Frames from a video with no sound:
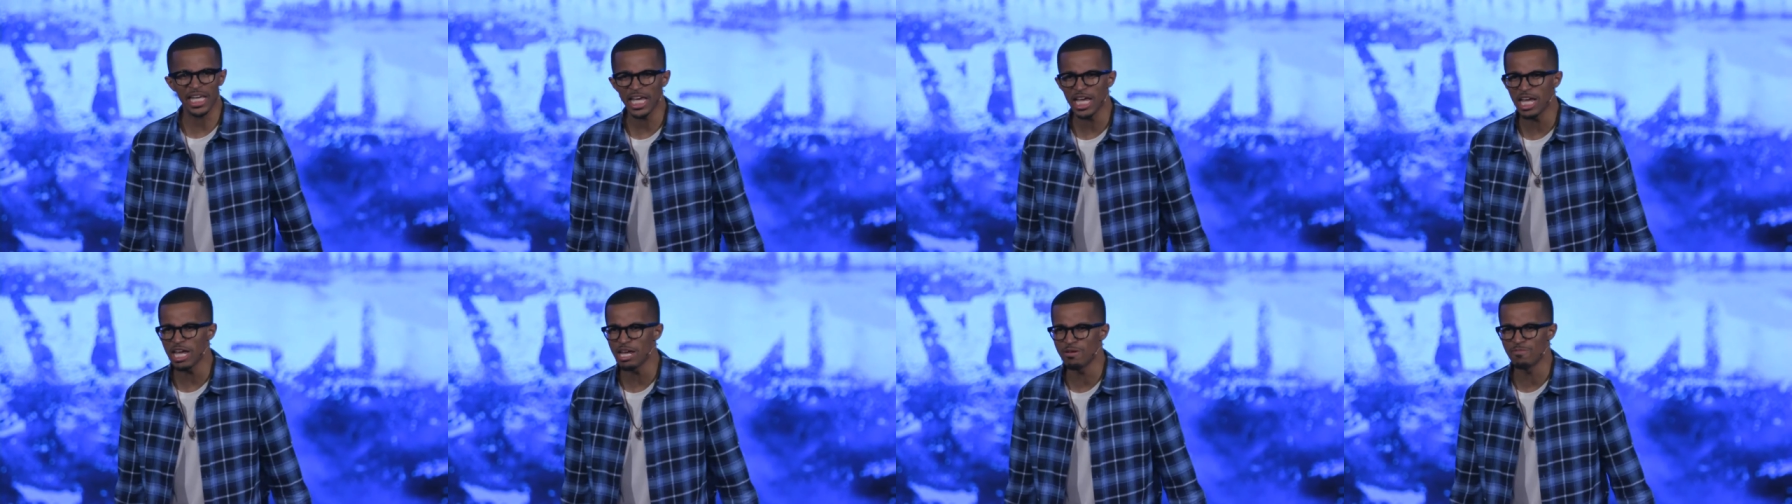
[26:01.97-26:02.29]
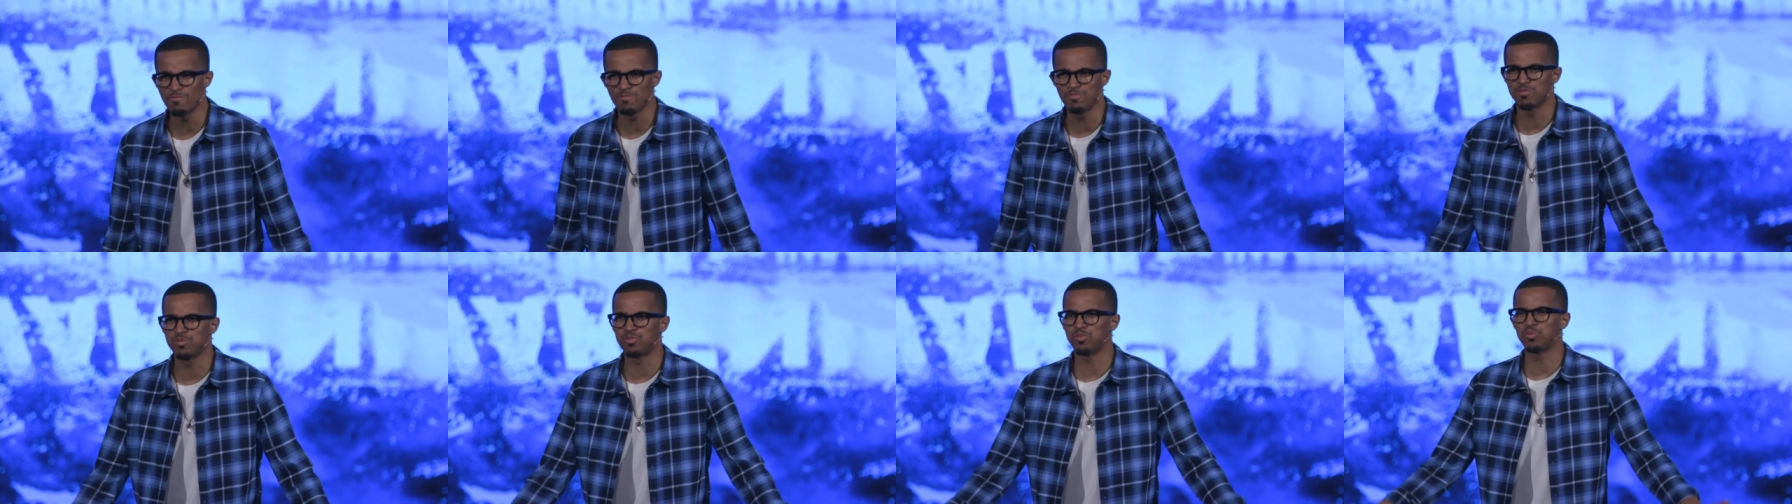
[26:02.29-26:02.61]

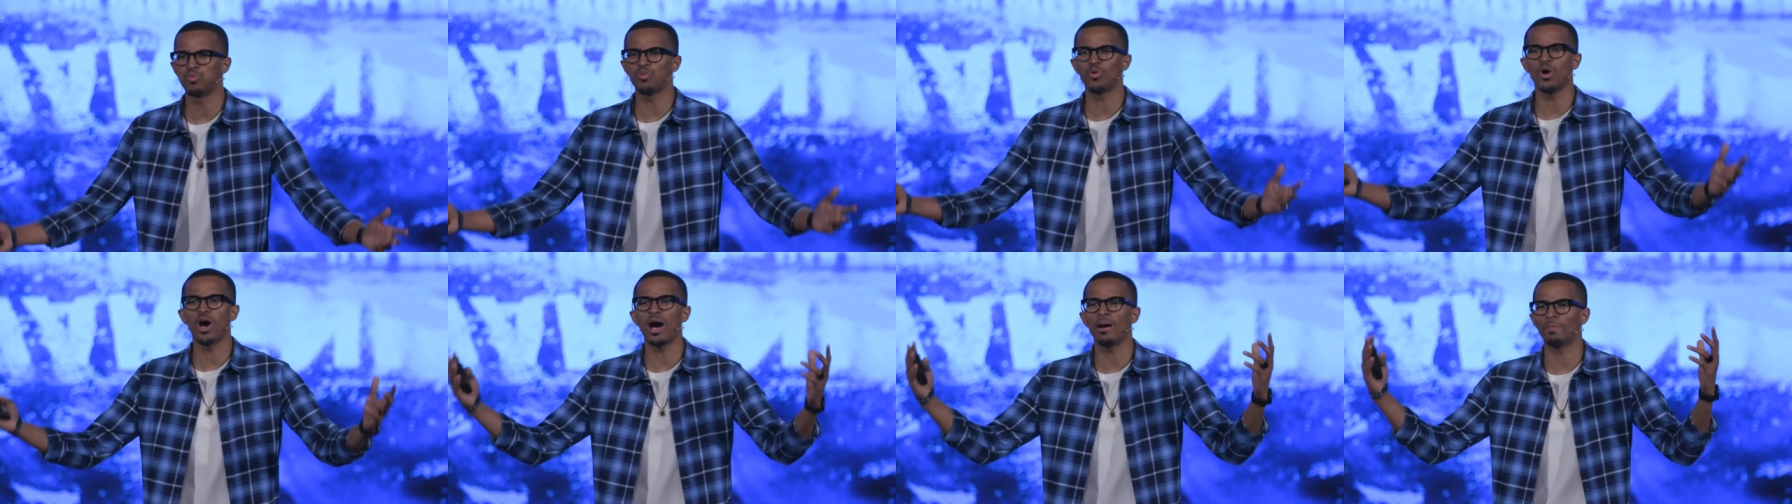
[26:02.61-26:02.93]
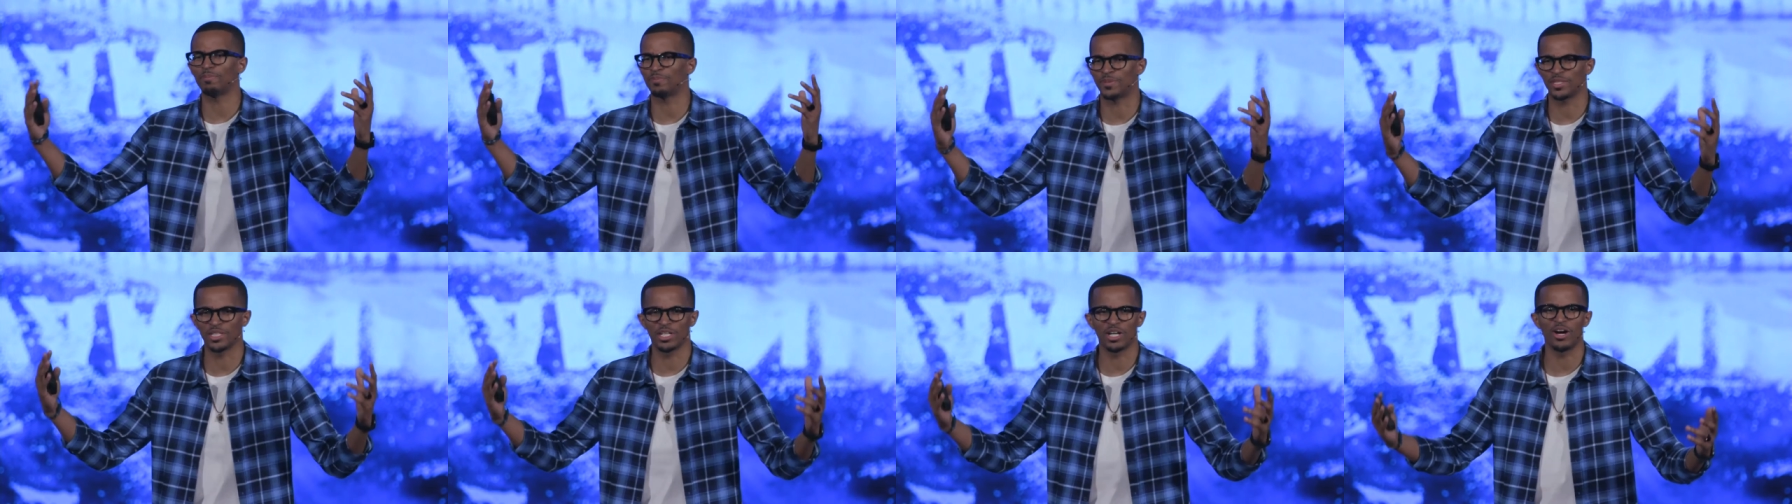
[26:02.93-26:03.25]

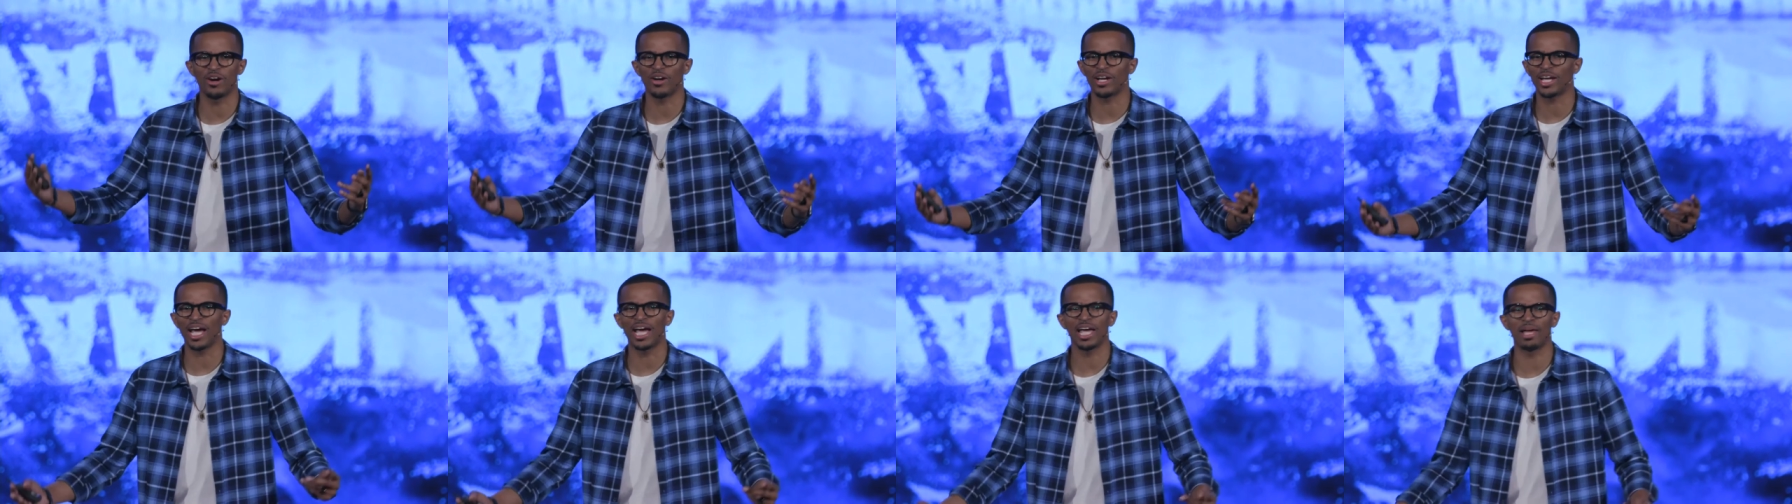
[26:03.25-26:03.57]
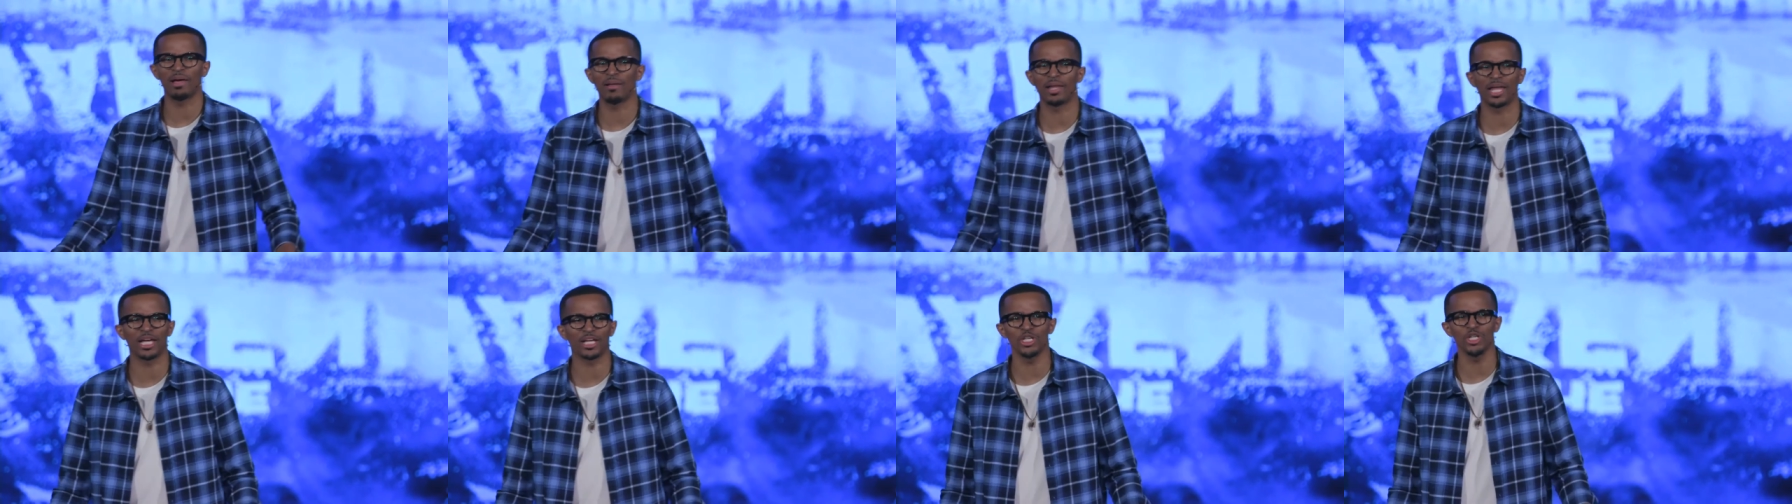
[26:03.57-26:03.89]
erupted,
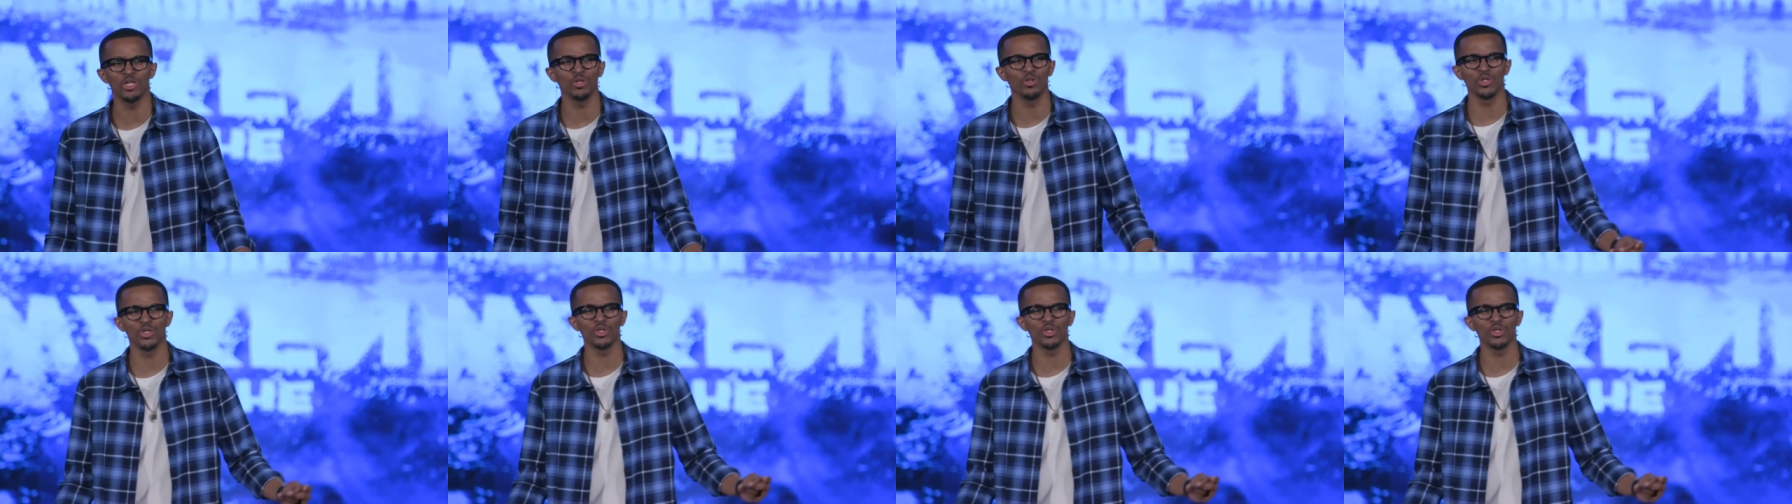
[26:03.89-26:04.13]
okay? Like, you,